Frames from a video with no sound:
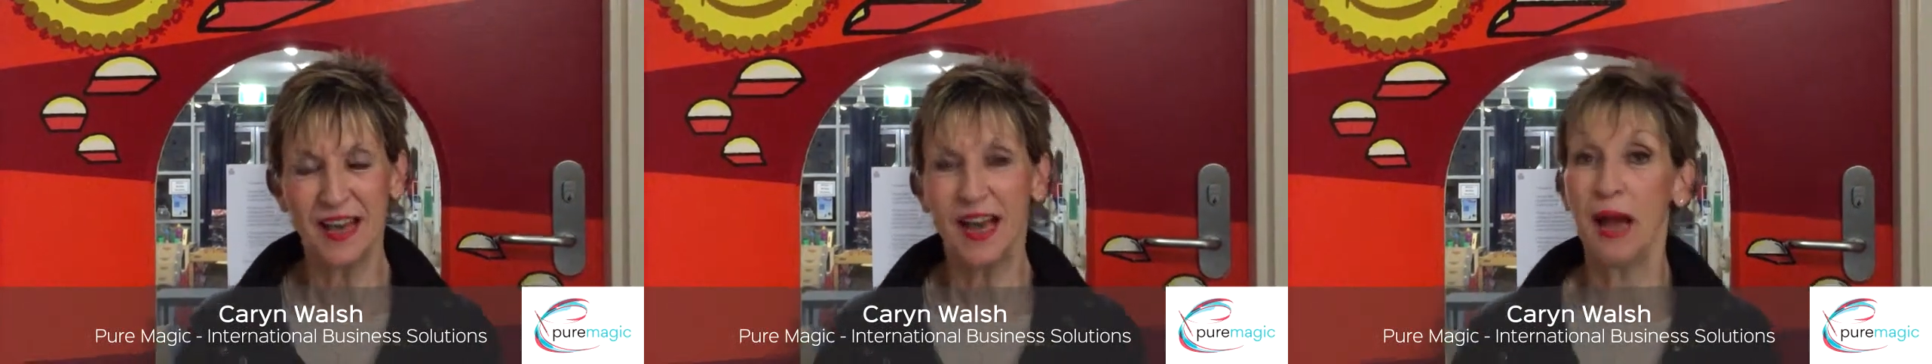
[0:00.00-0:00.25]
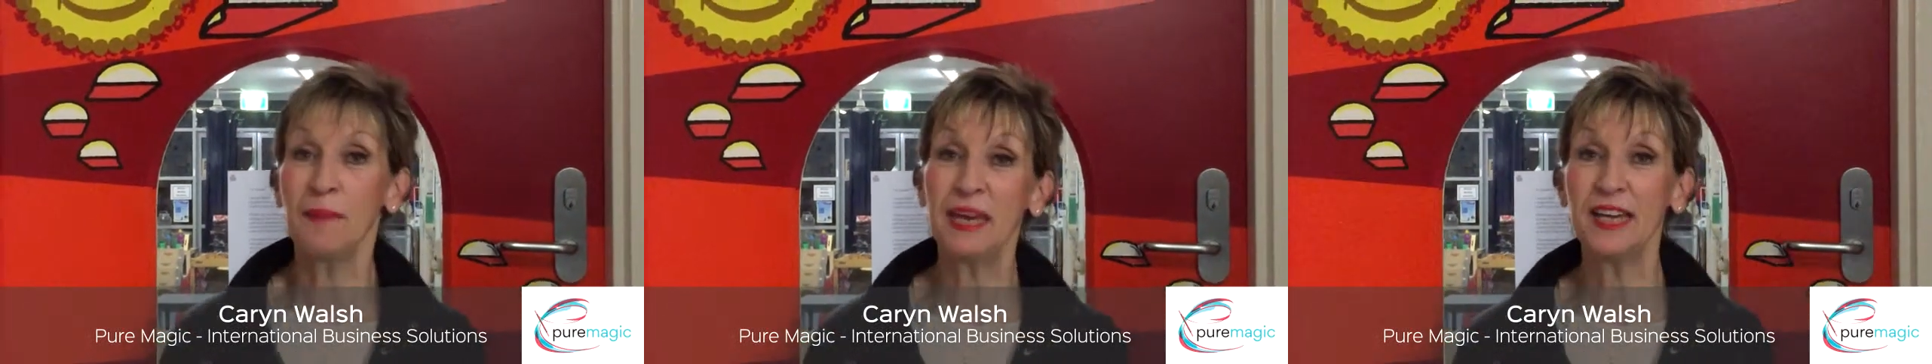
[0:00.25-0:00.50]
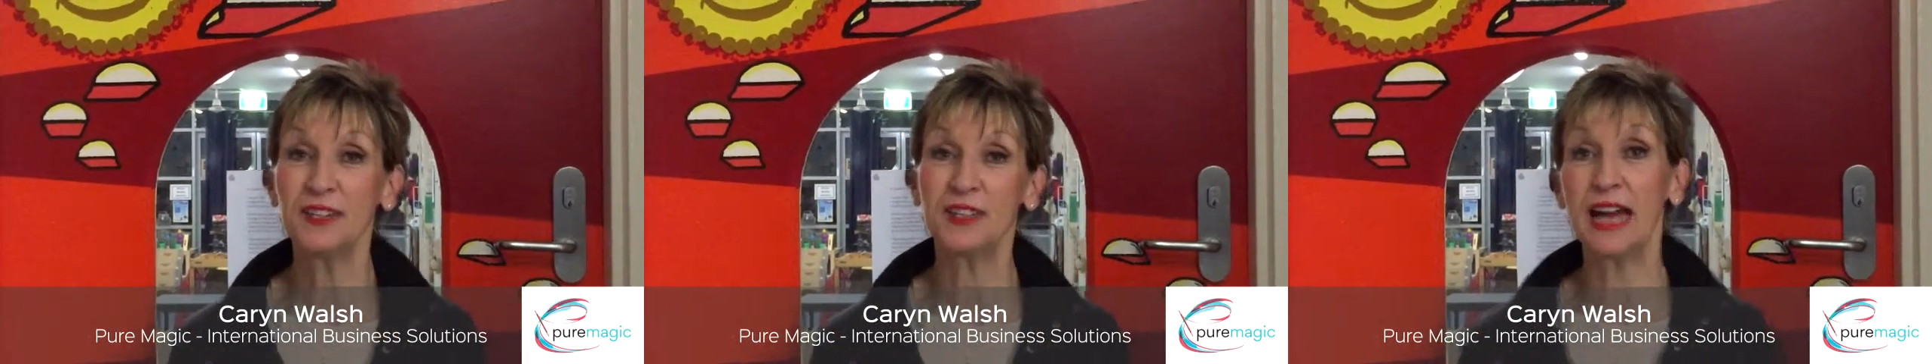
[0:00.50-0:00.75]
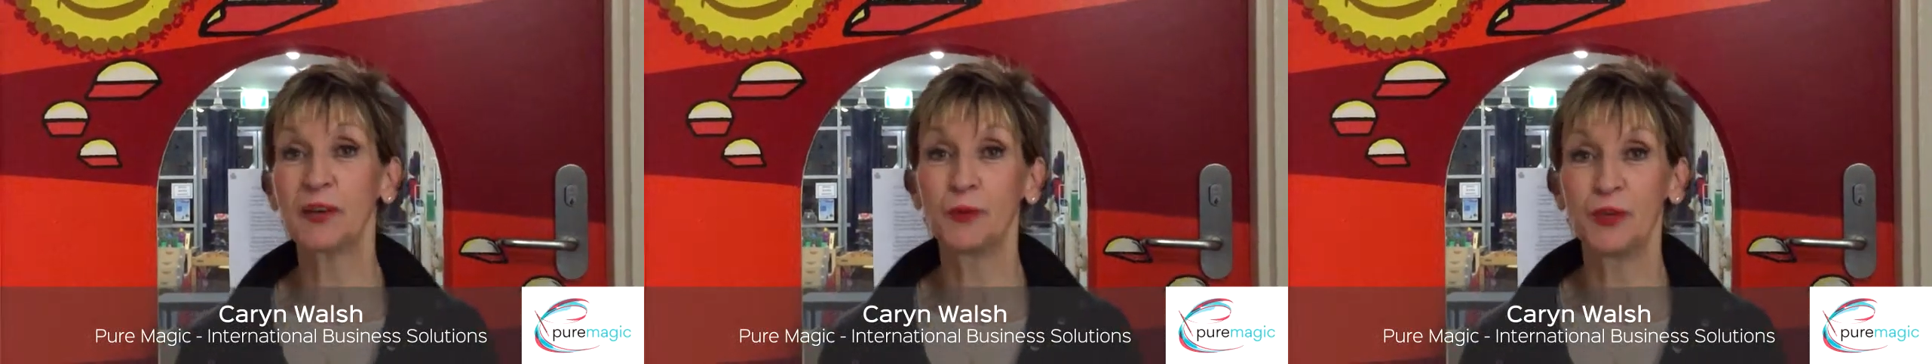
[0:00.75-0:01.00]
I'm here
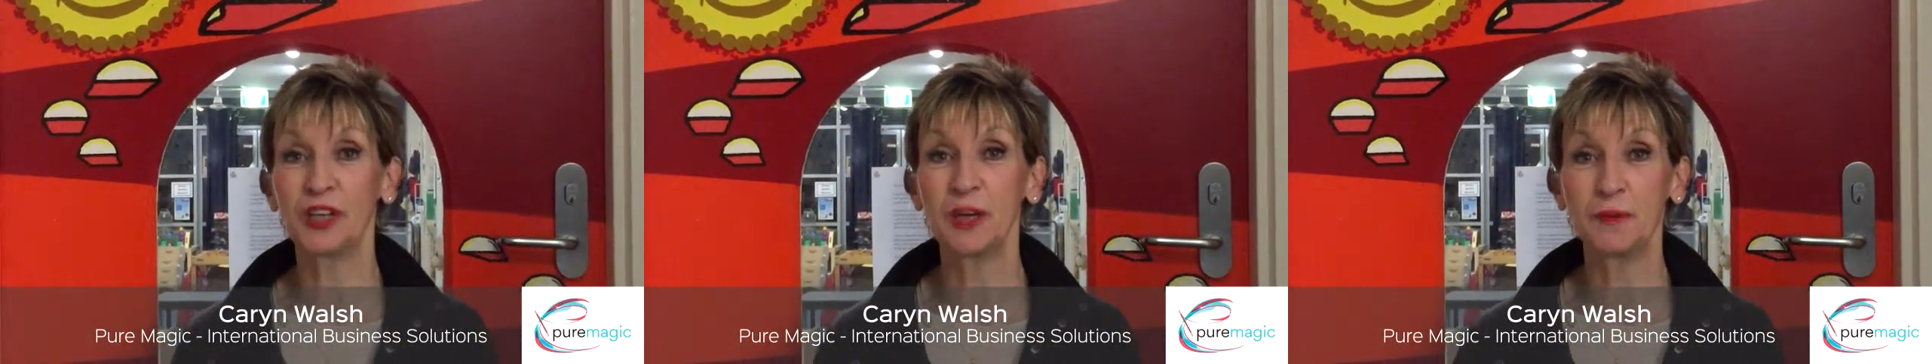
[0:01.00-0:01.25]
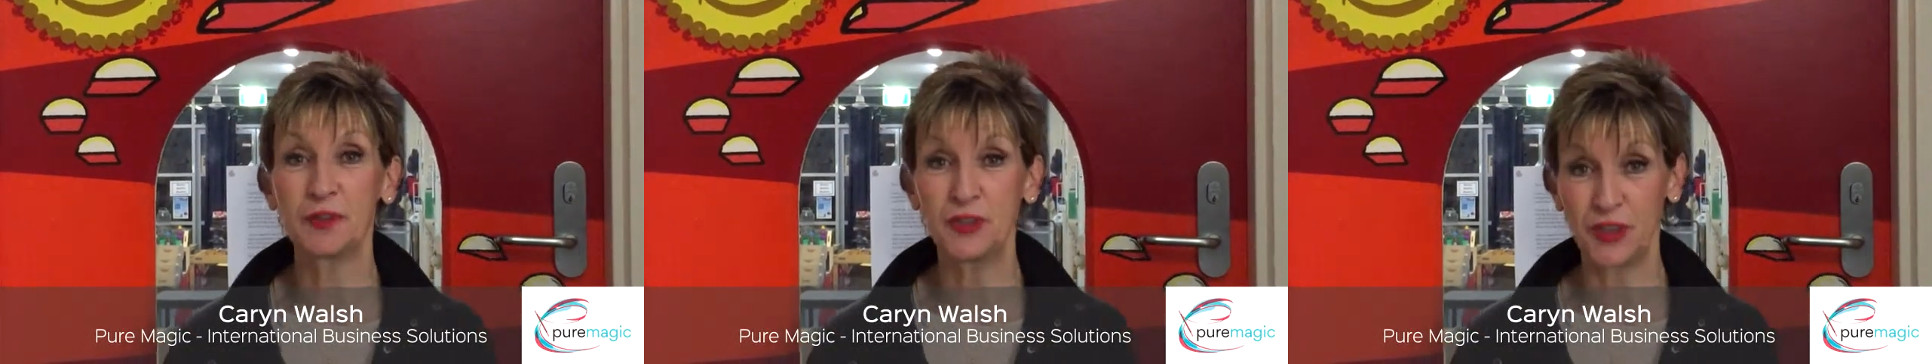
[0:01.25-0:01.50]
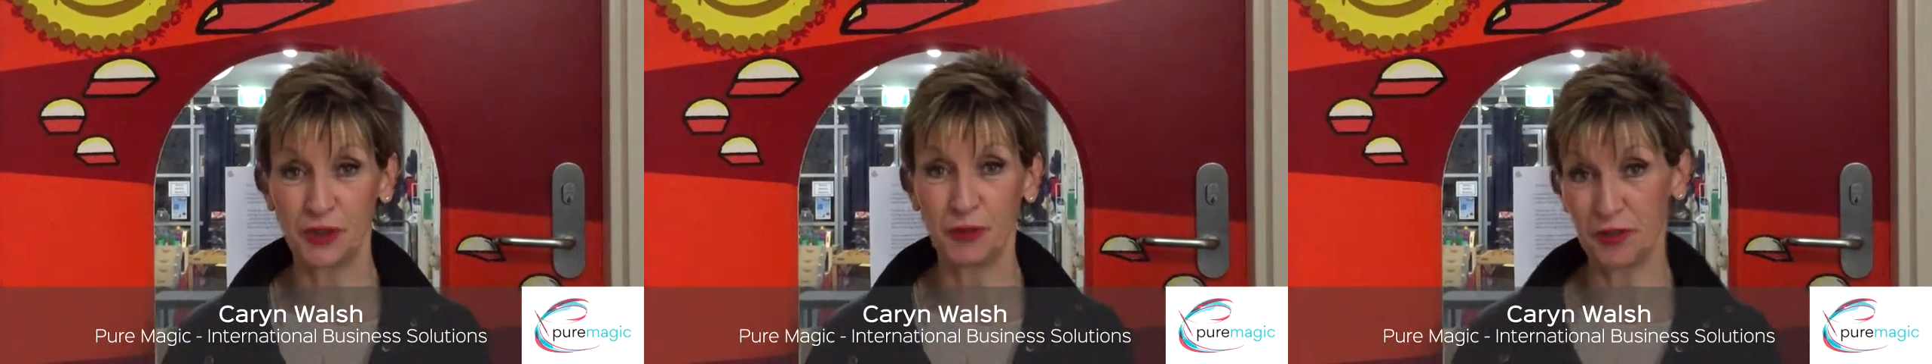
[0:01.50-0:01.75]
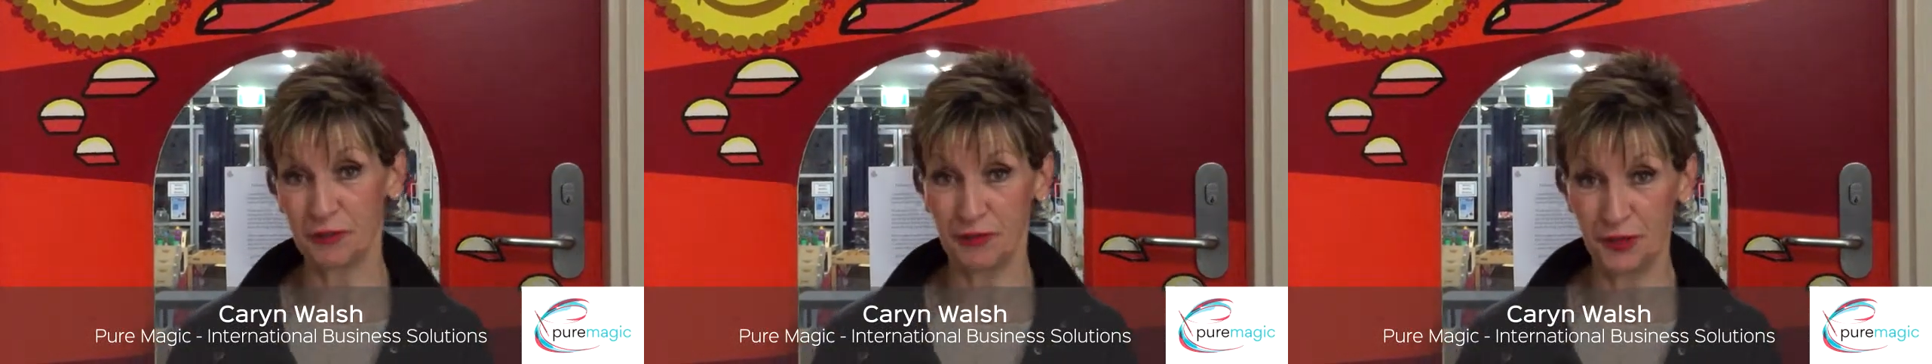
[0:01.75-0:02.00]
tonight working with
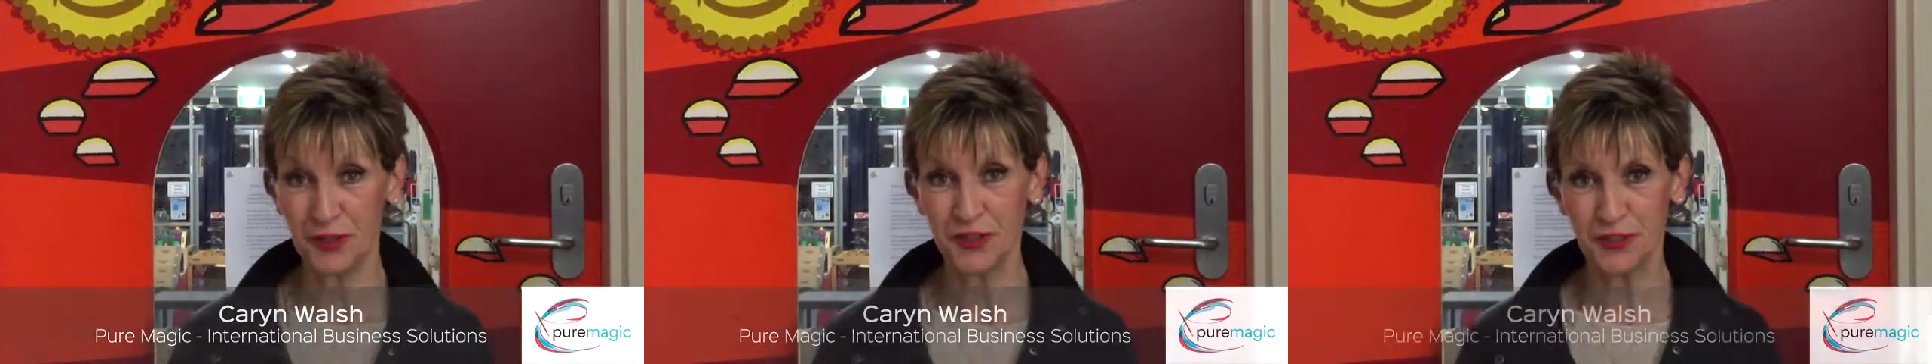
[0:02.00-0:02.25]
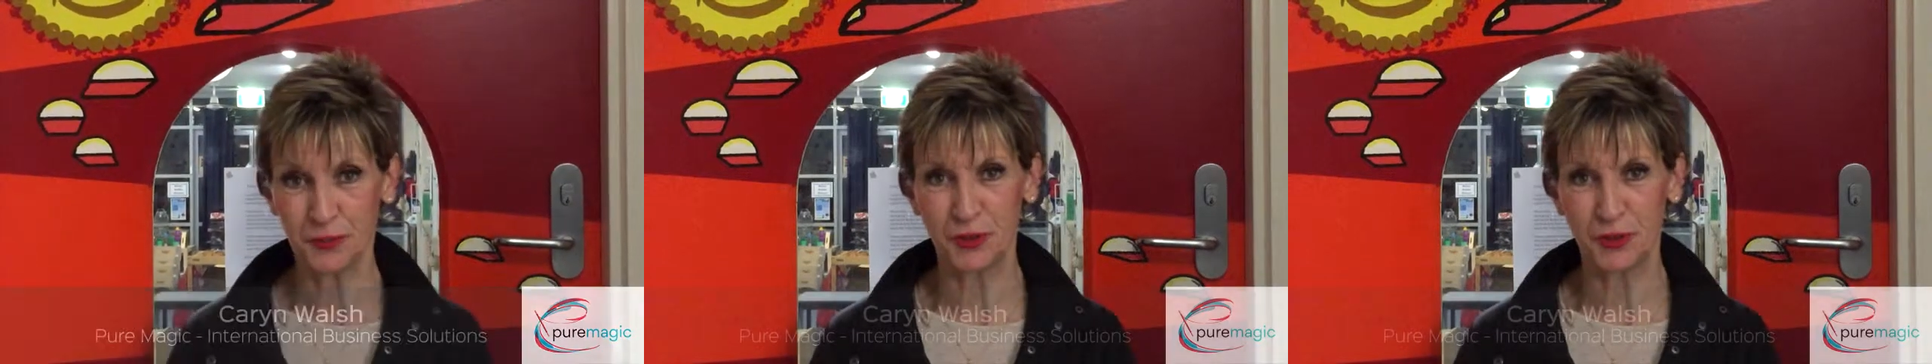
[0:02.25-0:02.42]
Children First,